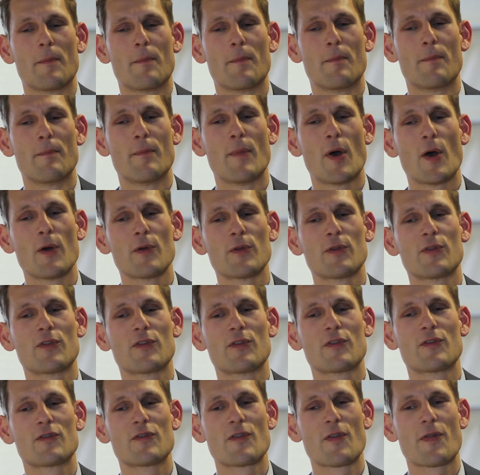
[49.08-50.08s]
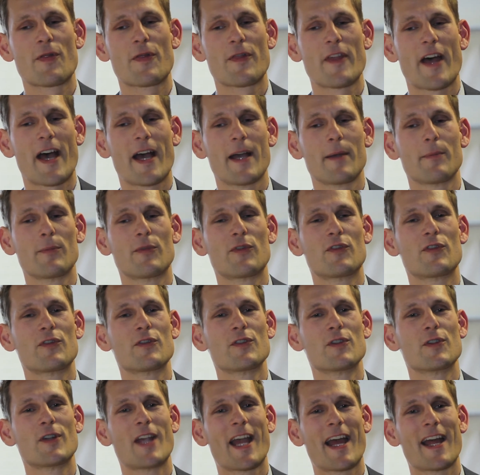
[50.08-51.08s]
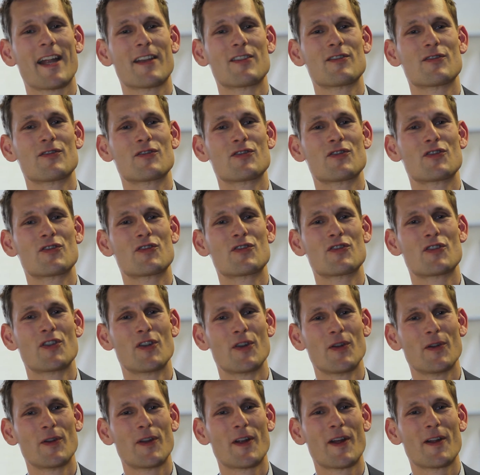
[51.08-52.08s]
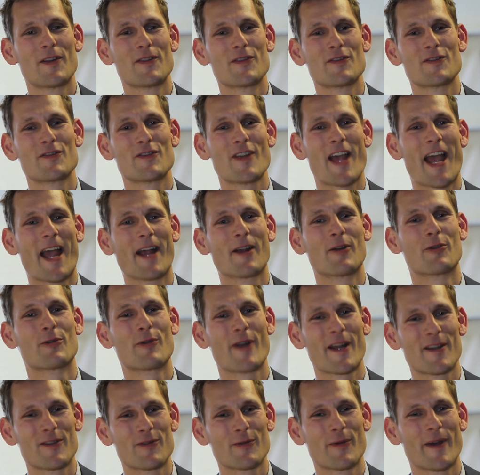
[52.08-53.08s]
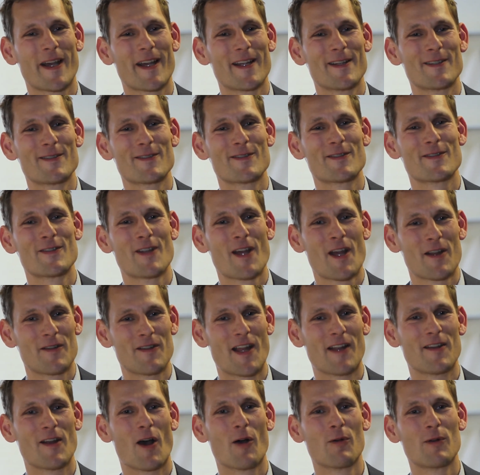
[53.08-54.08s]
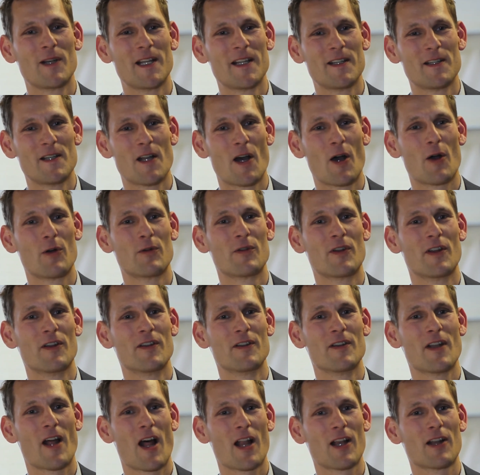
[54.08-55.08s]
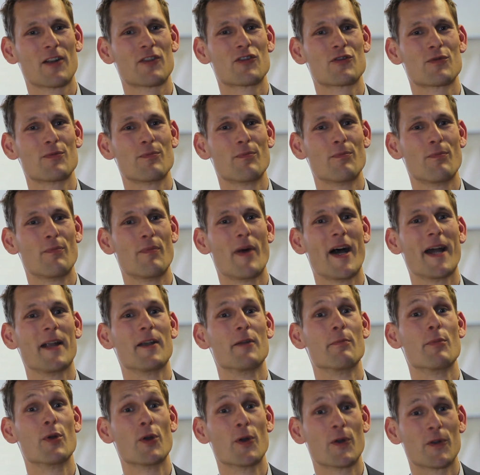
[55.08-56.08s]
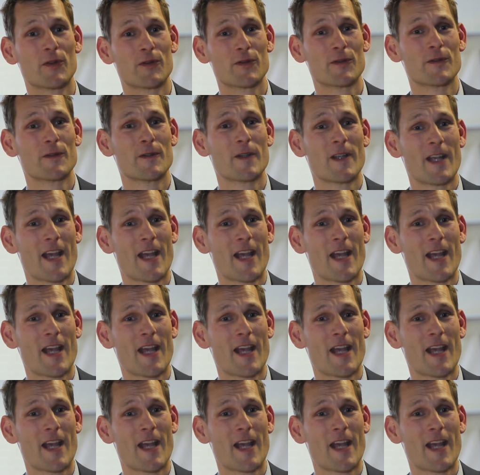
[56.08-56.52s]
Most times you get students and graduates that only know the knowledge by the books.